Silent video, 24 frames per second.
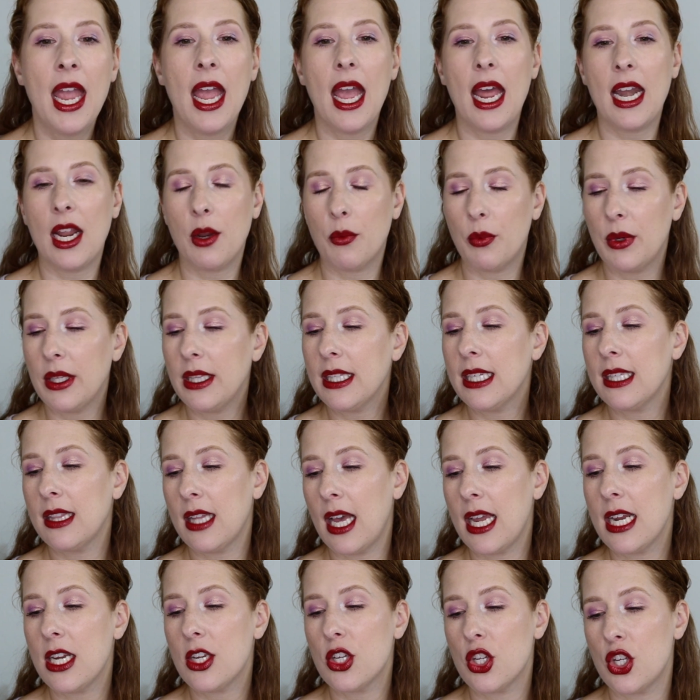and I really
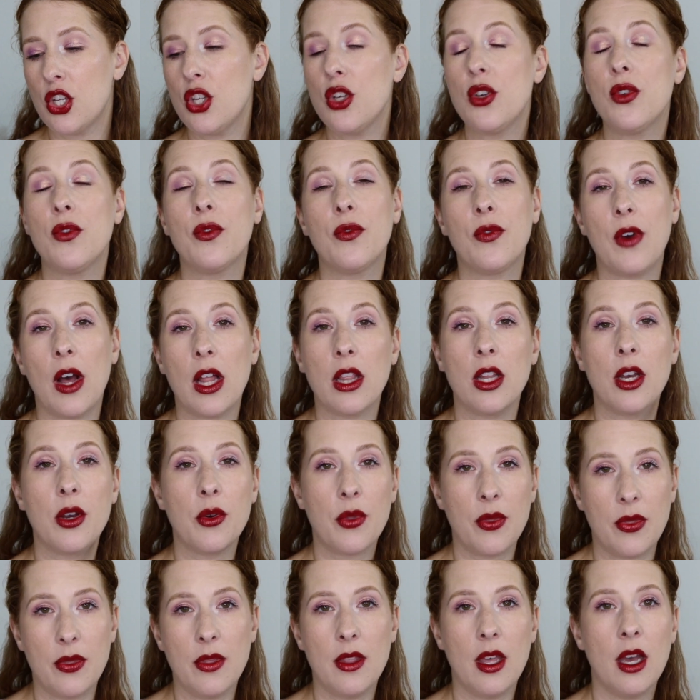like to
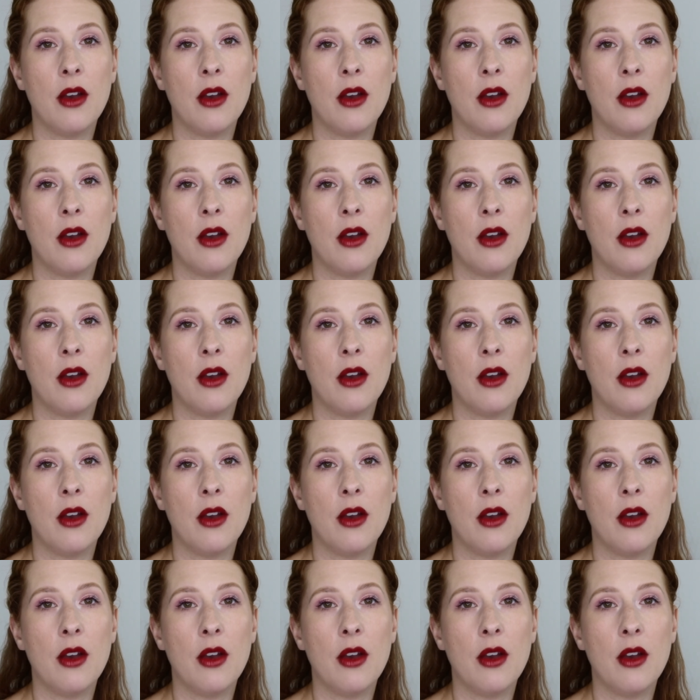follow